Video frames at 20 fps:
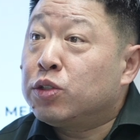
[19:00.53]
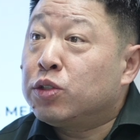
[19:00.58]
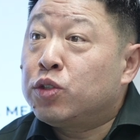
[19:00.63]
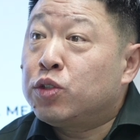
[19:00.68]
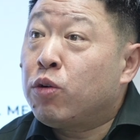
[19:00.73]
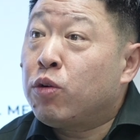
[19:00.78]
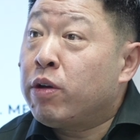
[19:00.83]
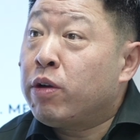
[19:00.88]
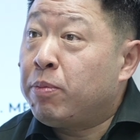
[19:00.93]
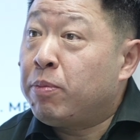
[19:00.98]

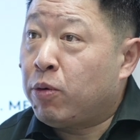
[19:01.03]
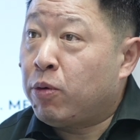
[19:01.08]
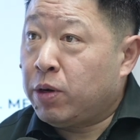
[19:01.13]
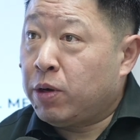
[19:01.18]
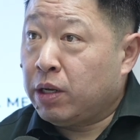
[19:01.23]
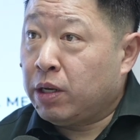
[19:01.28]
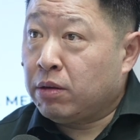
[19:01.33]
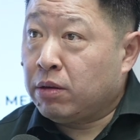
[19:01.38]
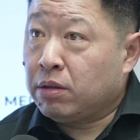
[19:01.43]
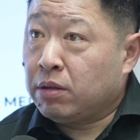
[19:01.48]

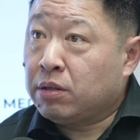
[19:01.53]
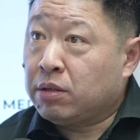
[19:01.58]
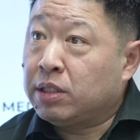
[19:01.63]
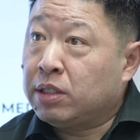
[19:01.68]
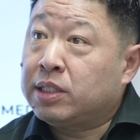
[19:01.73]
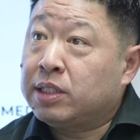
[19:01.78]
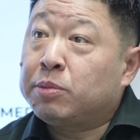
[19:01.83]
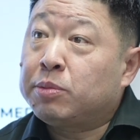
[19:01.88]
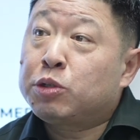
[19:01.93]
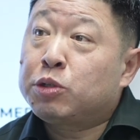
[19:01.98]
storyboarding,
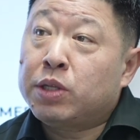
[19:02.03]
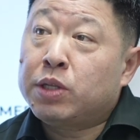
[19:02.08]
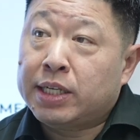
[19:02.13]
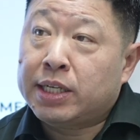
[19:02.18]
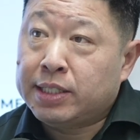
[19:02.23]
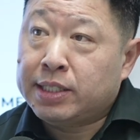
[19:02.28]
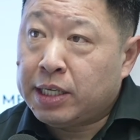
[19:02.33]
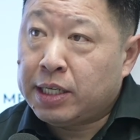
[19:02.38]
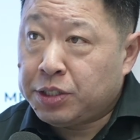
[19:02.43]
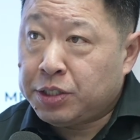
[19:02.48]

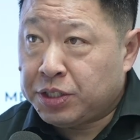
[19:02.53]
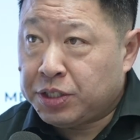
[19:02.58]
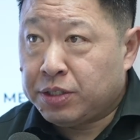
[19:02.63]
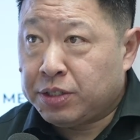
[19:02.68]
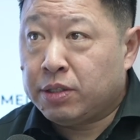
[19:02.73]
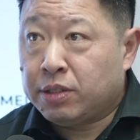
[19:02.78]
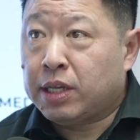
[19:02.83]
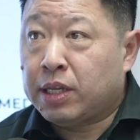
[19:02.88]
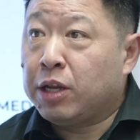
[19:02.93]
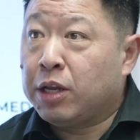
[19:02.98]

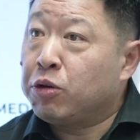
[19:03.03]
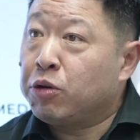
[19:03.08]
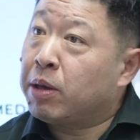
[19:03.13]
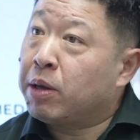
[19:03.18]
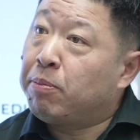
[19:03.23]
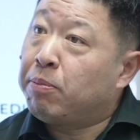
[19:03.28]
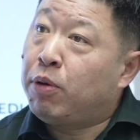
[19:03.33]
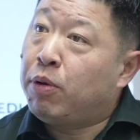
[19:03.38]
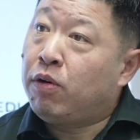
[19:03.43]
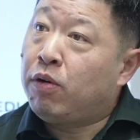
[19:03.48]
conceptualization that you
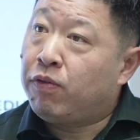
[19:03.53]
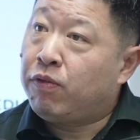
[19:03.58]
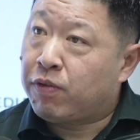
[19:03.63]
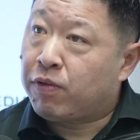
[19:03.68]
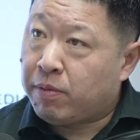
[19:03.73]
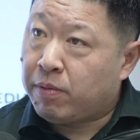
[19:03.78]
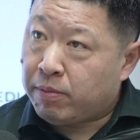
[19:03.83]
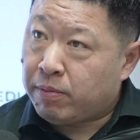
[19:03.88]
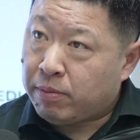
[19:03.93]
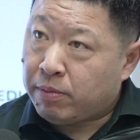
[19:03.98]
can pull
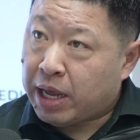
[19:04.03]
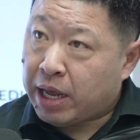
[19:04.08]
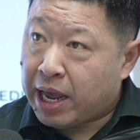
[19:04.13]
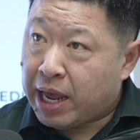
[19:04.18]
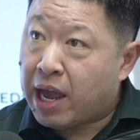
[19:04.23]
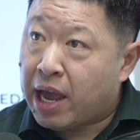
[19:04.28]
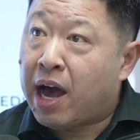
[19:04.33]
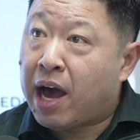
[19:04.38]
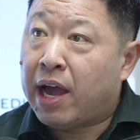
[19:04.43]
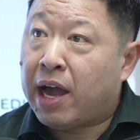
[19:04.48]
from
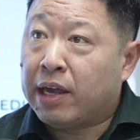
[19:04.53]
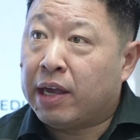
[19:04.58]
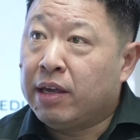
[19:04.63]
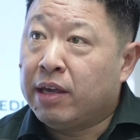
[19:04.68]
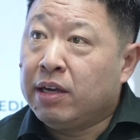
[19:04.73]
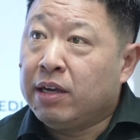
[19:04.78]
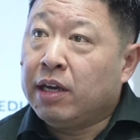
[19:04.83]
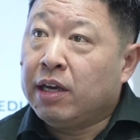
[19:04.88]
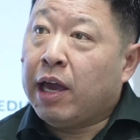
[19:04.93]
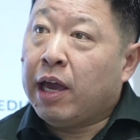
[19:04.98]
AI
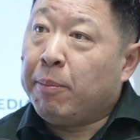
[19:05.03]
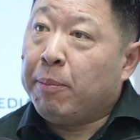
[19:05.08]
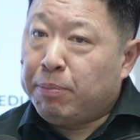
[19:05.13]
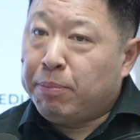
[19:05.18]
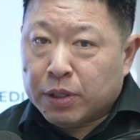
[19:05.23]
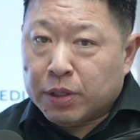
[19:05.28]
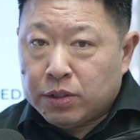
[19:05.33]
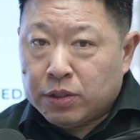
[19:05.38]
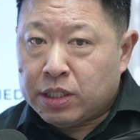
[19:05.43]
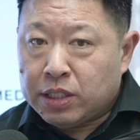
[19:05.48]
and
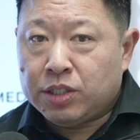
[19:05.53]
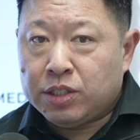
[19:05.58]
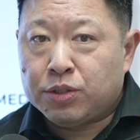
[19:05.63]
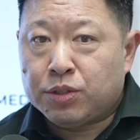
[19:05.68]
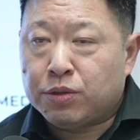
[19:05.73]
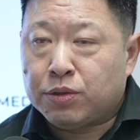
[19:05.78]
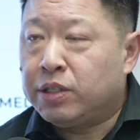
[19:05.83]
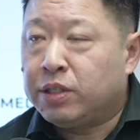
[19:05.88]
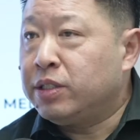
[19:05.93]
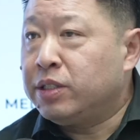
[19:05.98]
build these
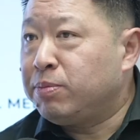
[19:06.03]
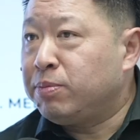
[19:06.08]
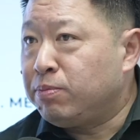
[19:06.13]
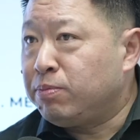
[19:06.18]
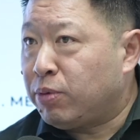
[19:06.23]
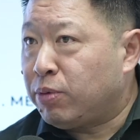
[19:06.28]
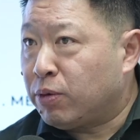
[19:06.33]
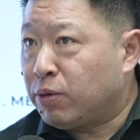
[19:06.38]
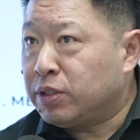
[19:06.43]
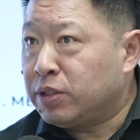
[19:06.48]

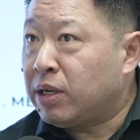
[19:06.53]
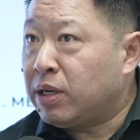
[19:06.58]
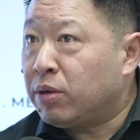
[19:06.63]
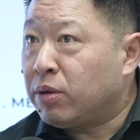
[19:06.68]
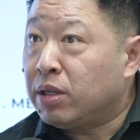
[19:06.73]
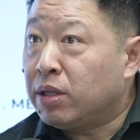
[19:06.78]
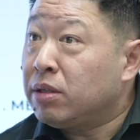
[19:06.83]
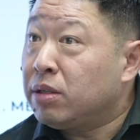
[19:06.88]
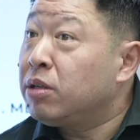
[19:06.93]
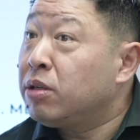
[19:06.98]
storyboards out
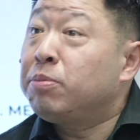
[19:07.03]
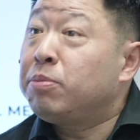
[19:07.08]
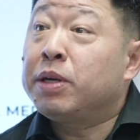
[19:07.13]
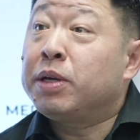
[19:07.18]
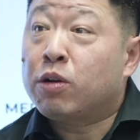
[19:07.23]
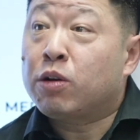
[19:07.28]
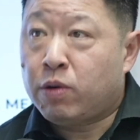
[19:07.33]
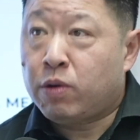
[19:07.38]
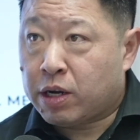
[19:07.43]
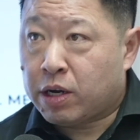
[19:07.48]
a little
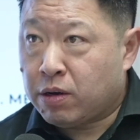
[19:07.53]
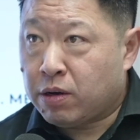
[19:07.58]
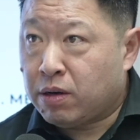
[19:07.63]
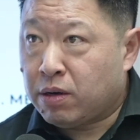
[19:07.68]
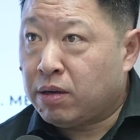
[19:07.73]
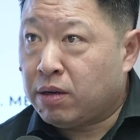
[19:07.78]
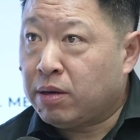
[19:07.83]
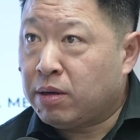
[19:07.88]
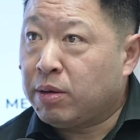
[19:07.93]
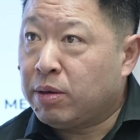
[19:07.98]
bit
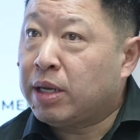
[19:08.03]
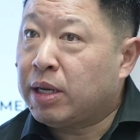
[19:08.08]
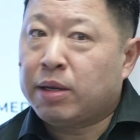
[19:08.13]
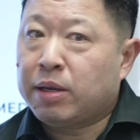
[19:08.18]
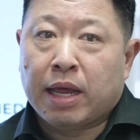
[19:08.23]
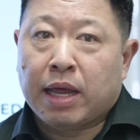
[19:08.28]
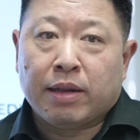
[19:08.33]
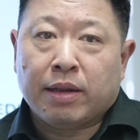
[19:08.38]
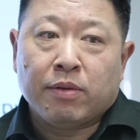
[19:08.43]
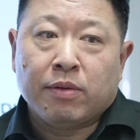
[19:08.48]
quicker
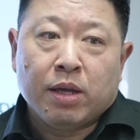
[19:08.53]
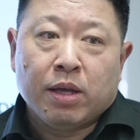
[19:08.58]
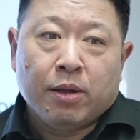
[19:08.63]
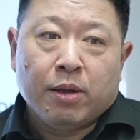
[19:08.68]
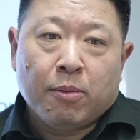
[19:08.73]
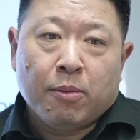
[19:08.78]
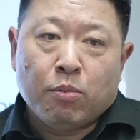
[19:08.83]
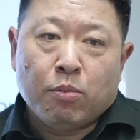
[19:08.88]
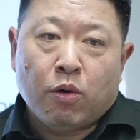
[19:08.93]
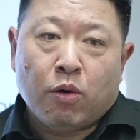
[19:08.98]
and
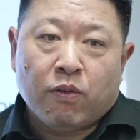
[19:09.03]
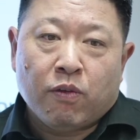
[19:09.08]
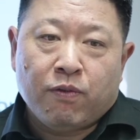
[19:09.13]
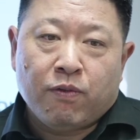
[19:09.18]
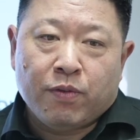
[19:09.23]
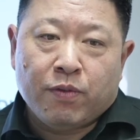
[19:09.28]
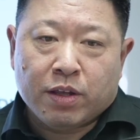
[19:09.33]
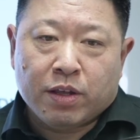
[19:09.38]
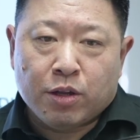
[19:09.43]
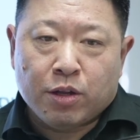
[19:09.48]
more,
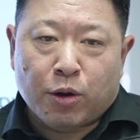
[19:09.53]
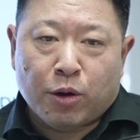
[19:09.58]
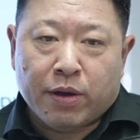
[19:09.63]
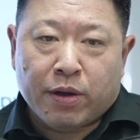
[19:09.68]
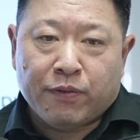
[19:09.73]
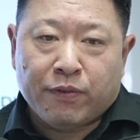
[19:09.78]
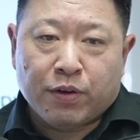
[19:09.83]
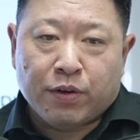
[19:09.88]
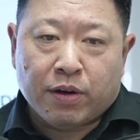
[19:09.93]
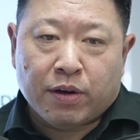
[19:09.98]

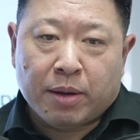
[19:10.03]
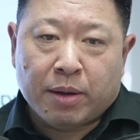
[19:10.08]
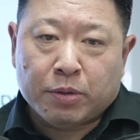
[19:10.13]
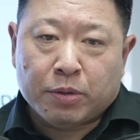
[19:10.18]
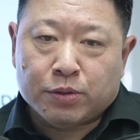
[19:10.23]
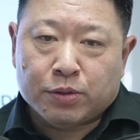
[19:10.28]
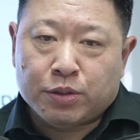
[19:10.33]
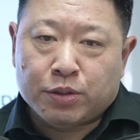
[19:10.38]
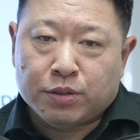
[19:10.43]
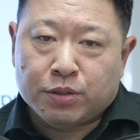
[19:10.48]
if you're
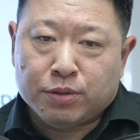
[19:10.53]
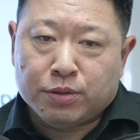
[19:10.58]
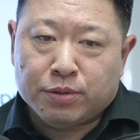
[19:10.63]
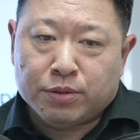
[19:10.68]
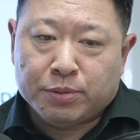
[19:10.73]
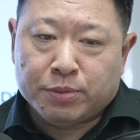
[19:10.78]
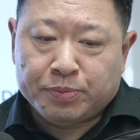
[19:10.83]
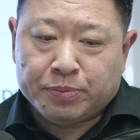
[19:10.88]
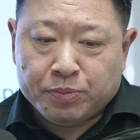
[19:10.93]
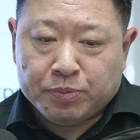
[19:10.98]
able
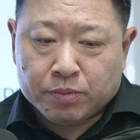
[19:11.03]
to